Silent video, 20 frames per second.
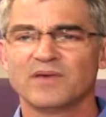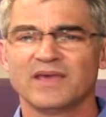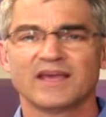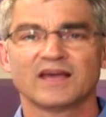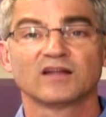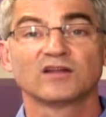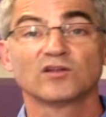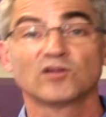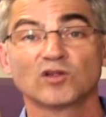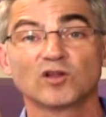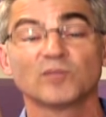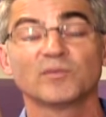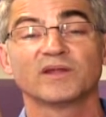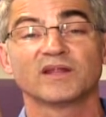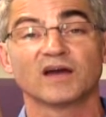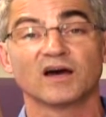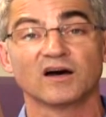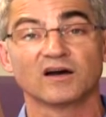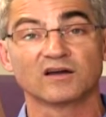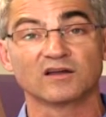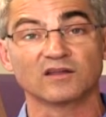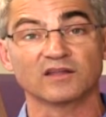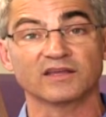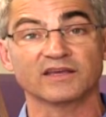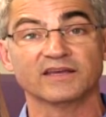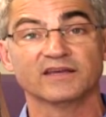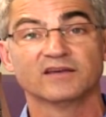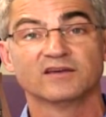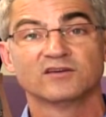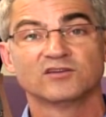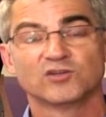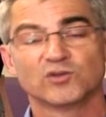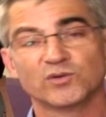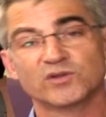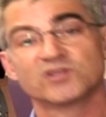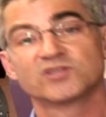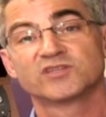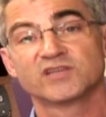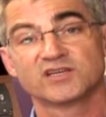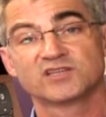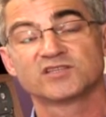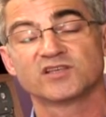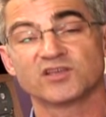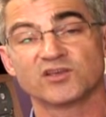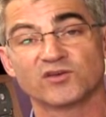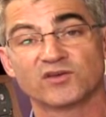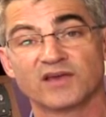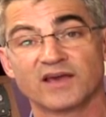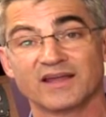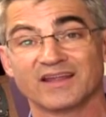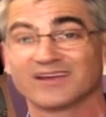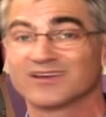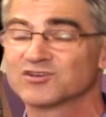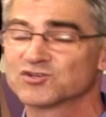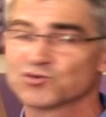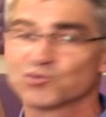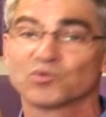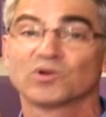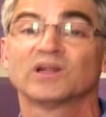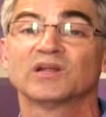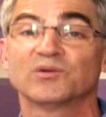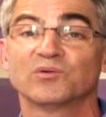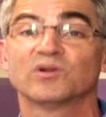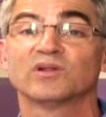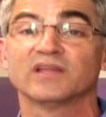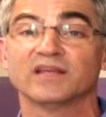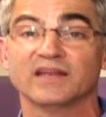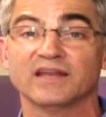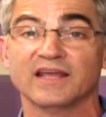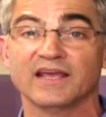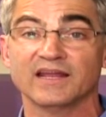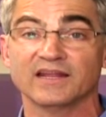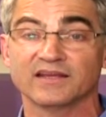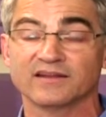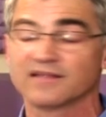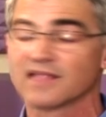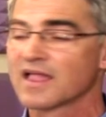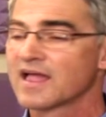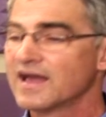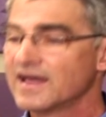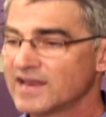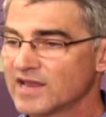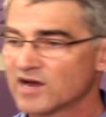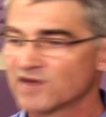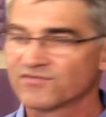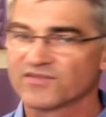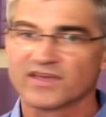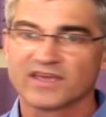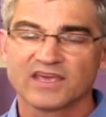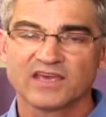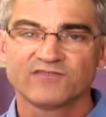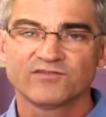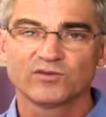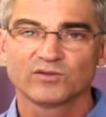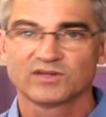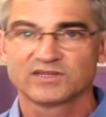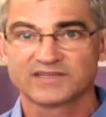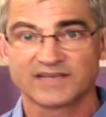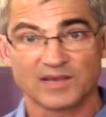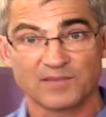being a little bit ugly to insist that you get it, because you really, really need it. Now, if they give you, let's